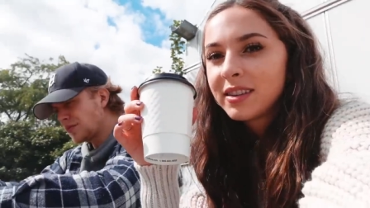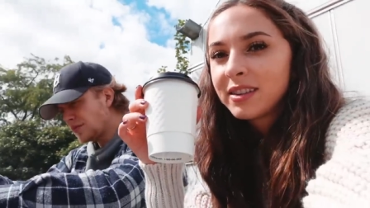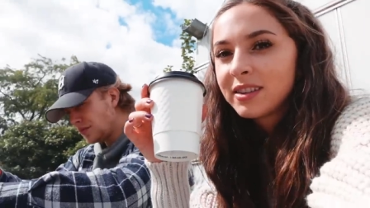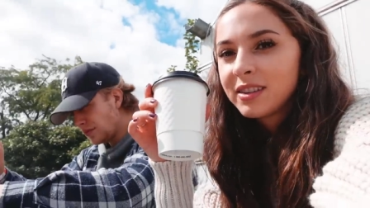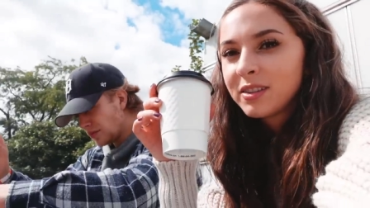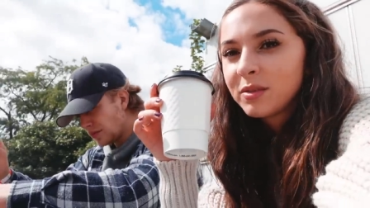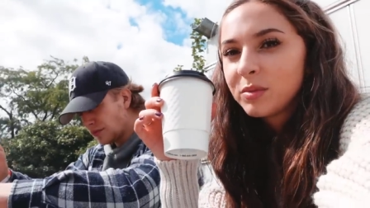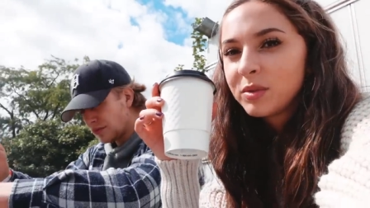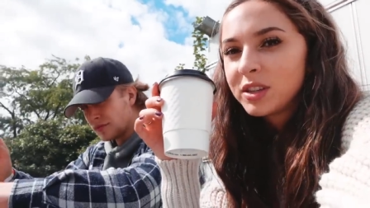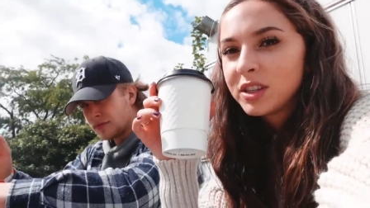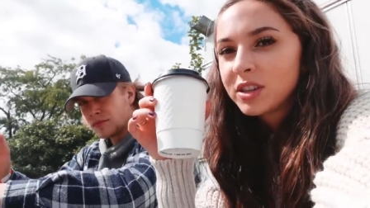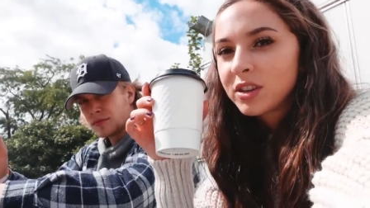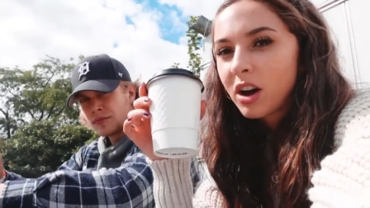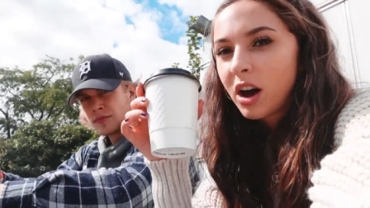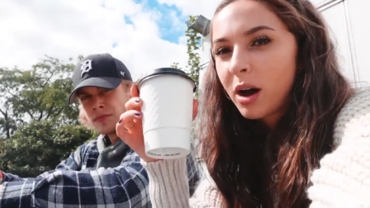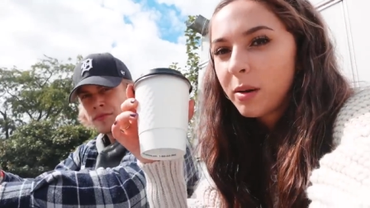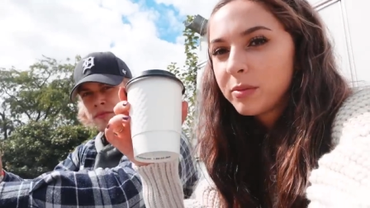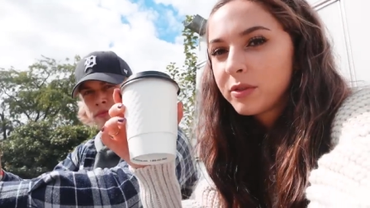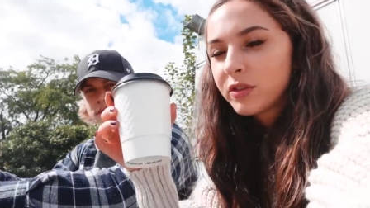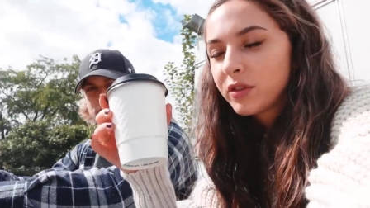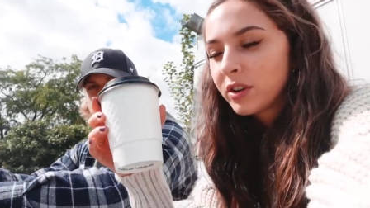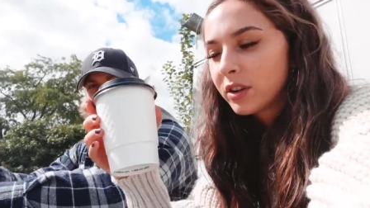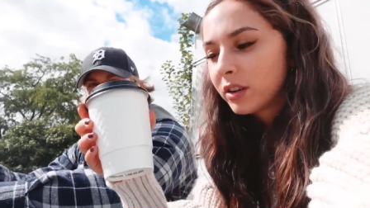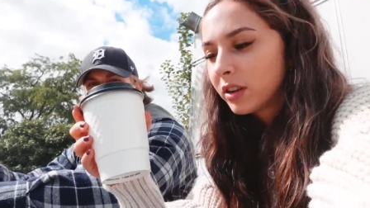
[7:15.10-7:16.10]
and
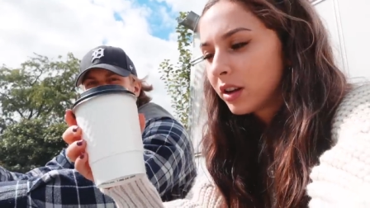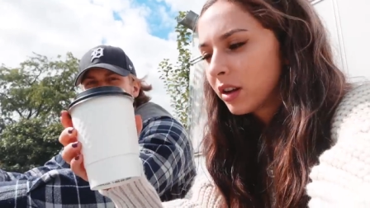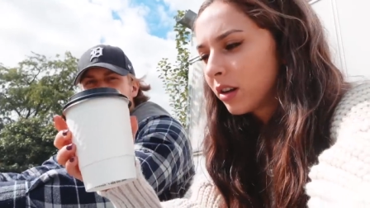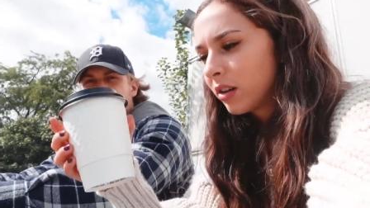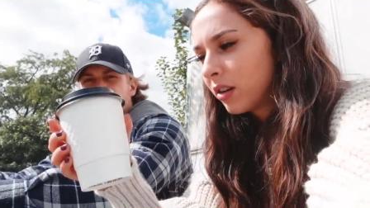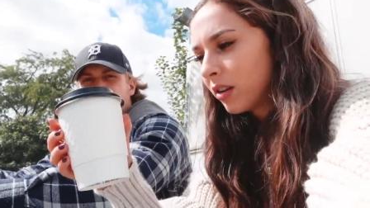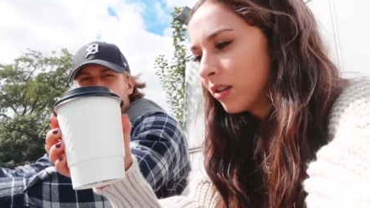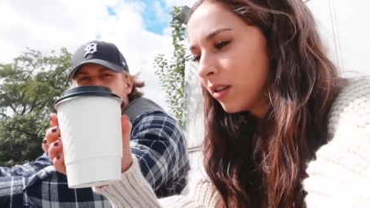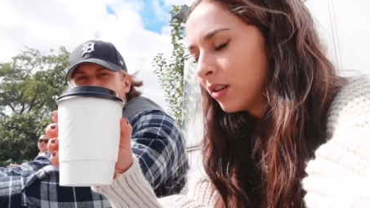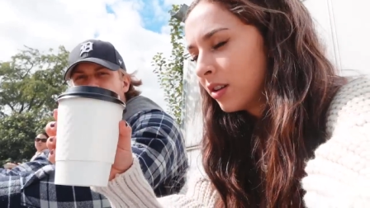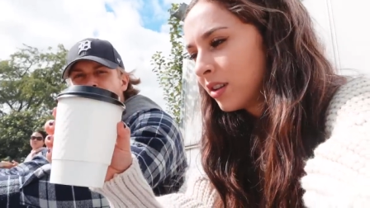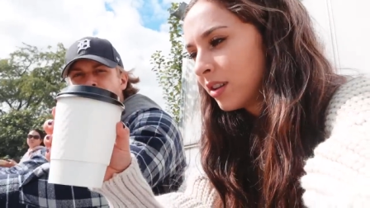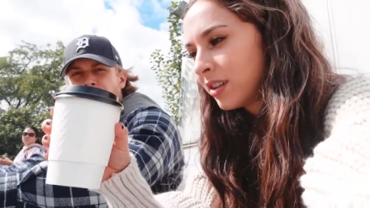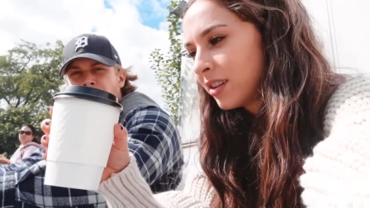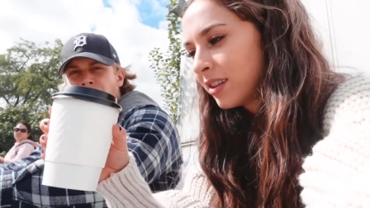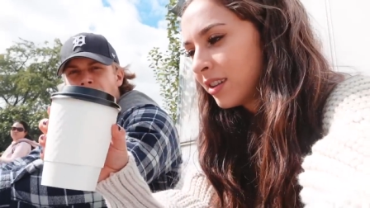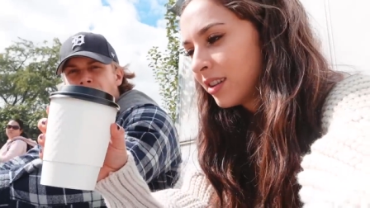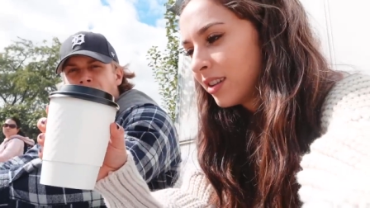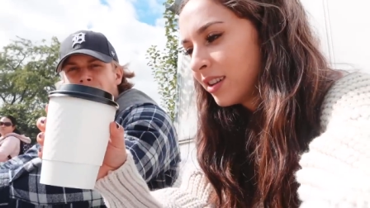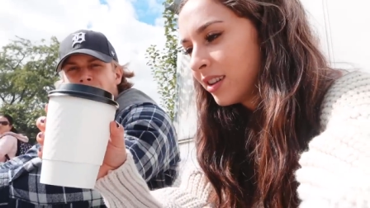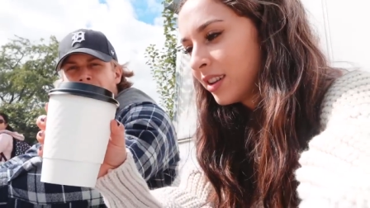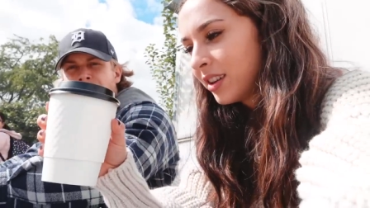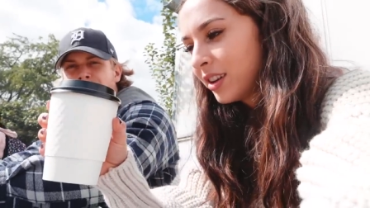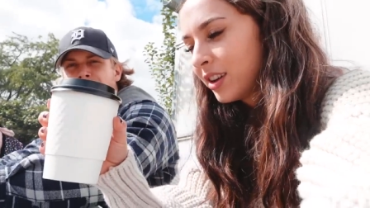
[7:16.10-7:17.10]
stopped for a little
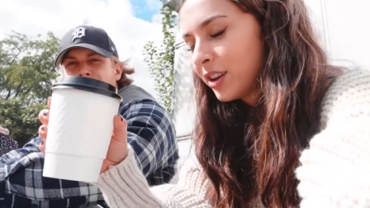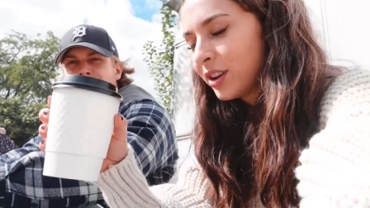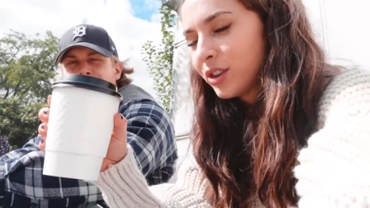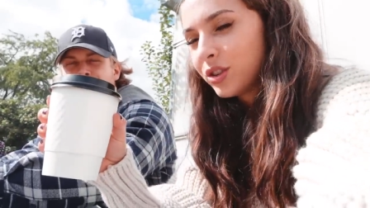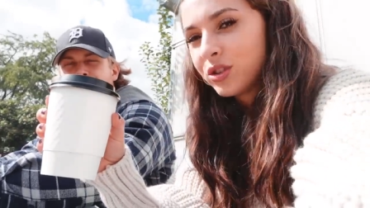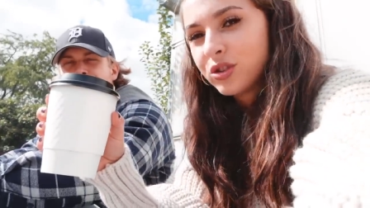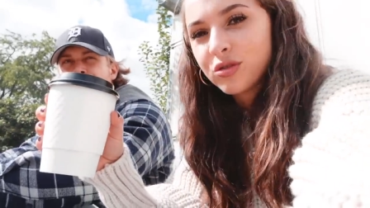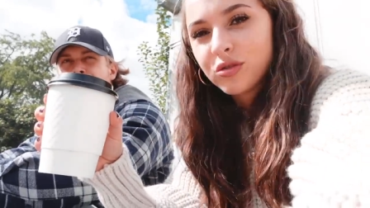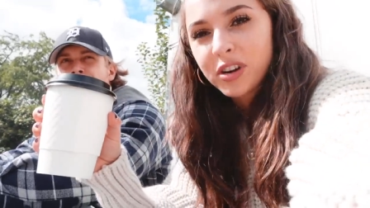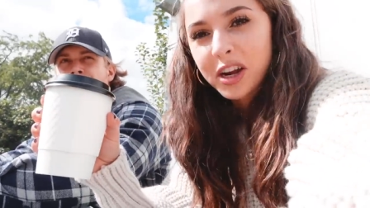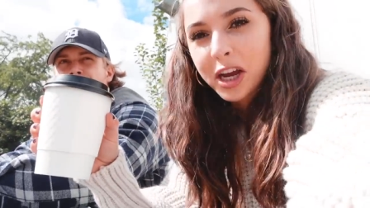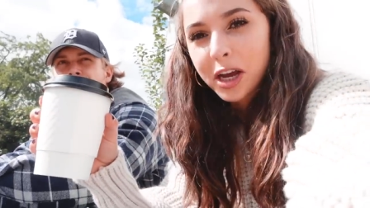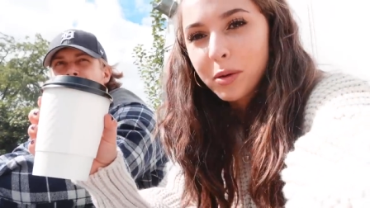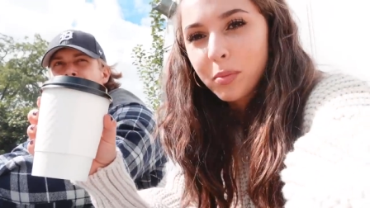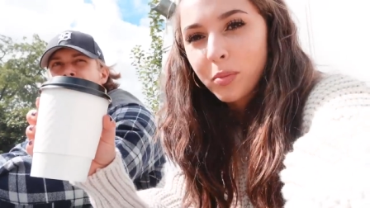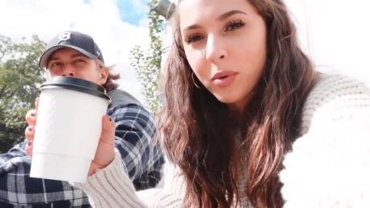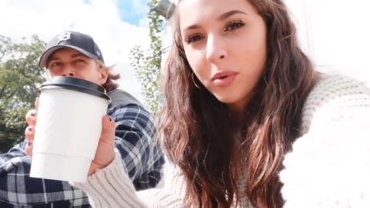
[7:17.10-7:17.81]
drink